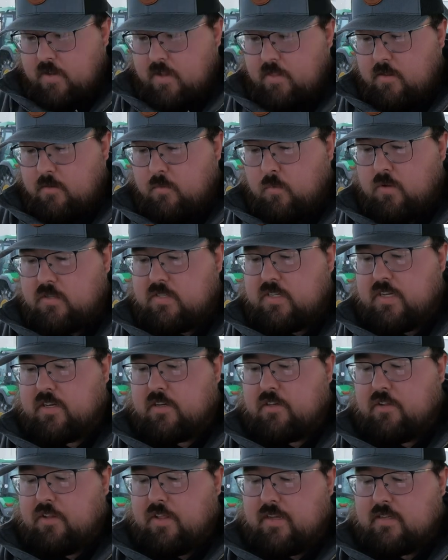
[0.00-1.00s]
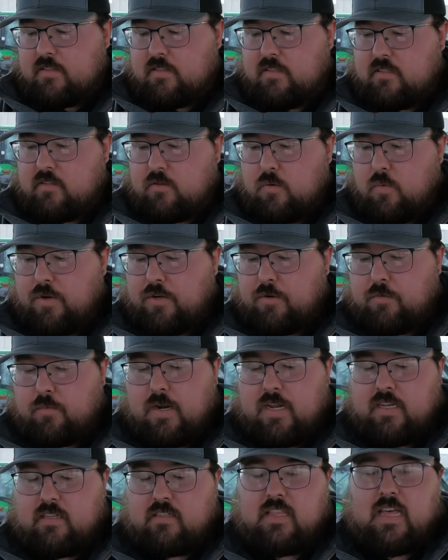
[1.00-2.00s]
and then once it clicks, it's going to
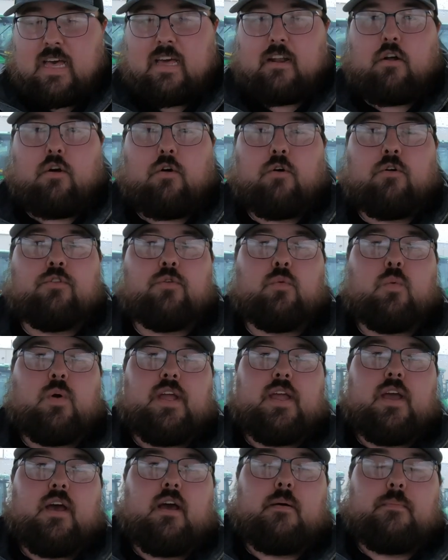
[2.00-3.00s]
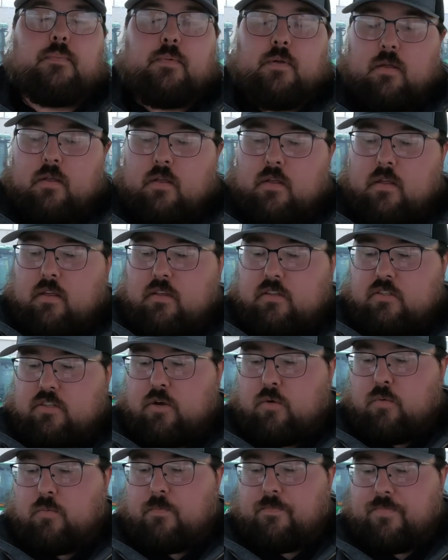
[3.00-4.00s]
raise that all the way up.
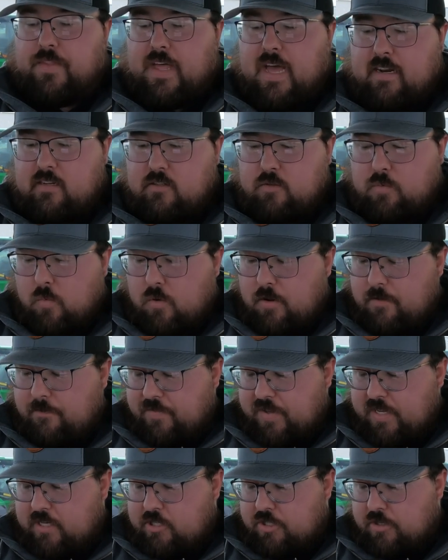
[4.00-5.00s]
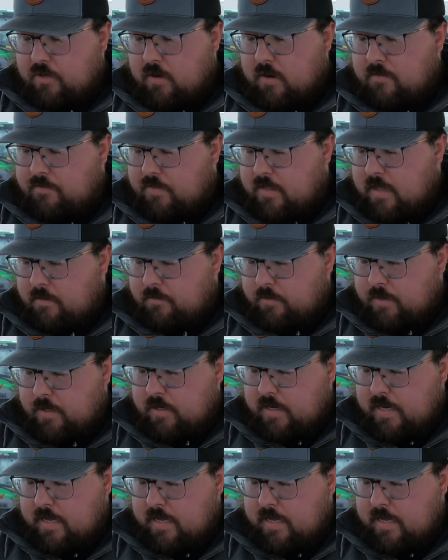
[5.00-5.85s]
So that is one feature of that rear